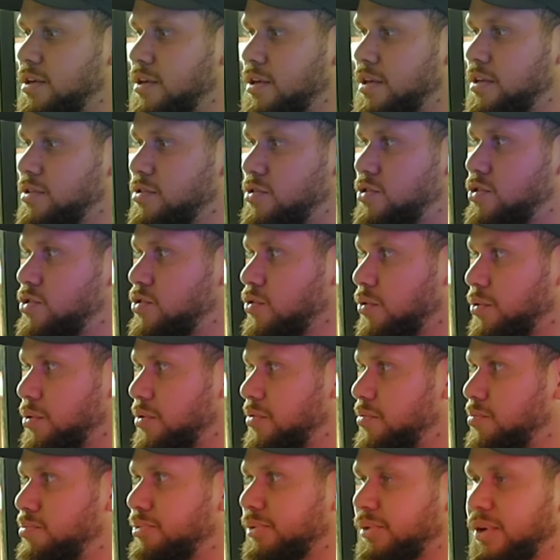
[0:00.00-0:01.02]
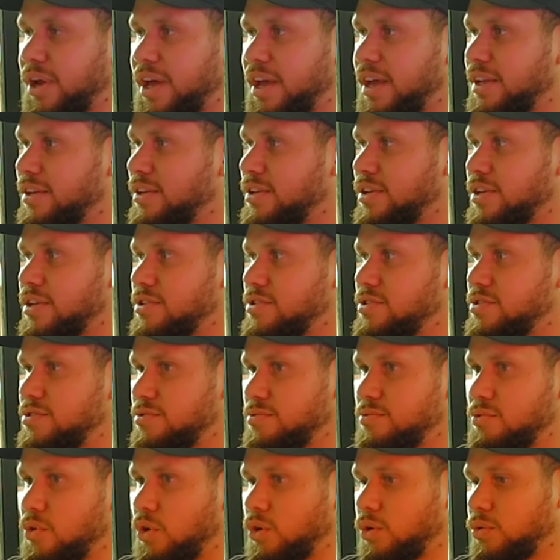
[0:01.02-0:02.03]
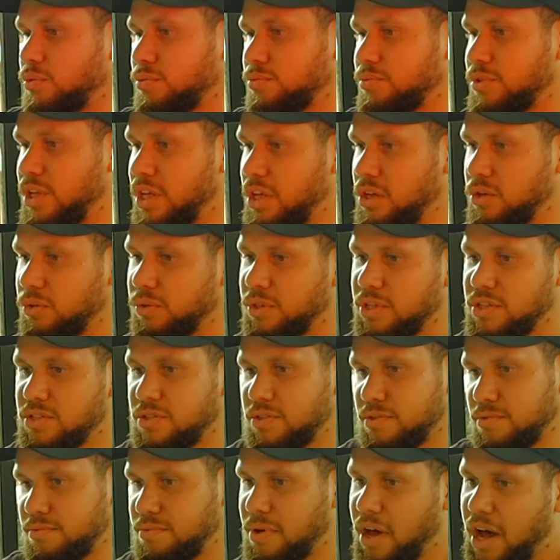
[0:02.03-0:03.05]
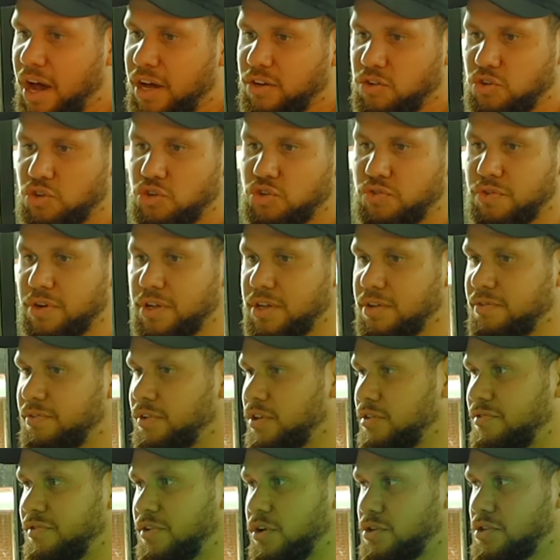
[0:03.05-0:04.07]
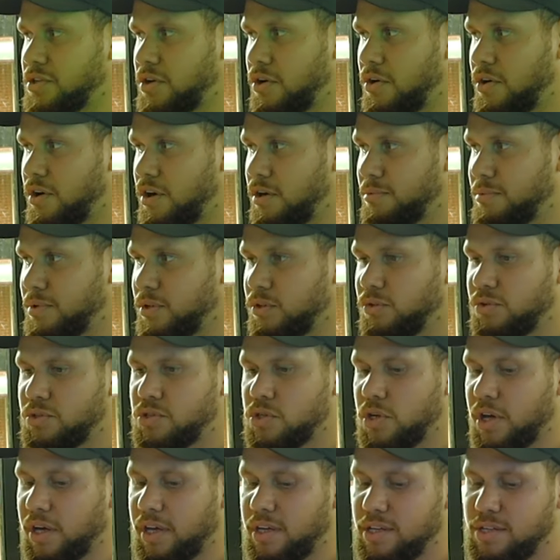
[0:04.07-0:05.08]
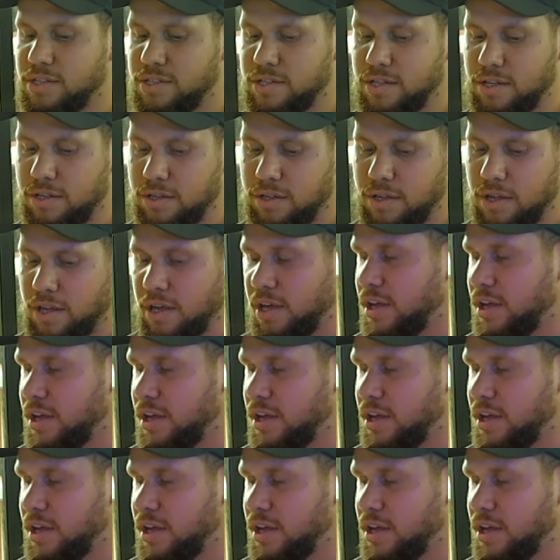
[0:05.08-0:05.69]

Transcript: his sort of brand and his whole deal, his artistry for the first time. He looks like he's a